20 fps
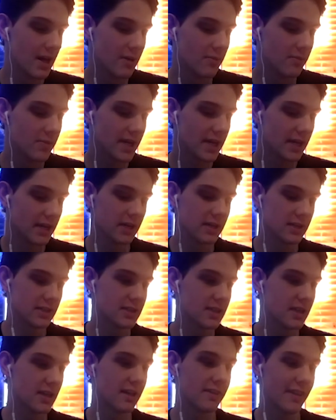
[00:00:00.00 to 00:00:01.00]
because
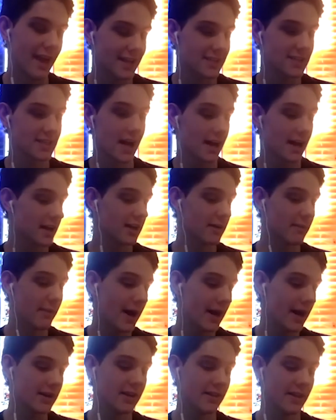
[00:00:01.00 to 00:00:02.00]
that's not a
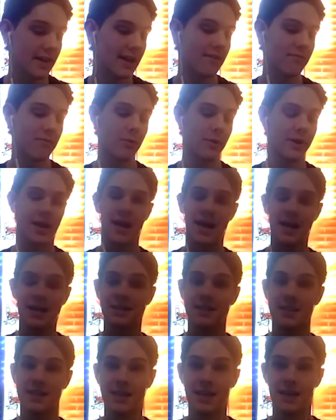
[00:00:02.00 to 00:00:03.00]
commodity that everyone has
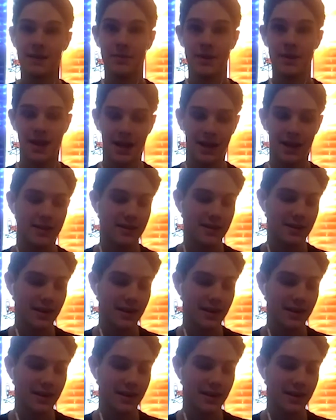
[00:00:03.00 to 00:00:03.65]
in the NBA.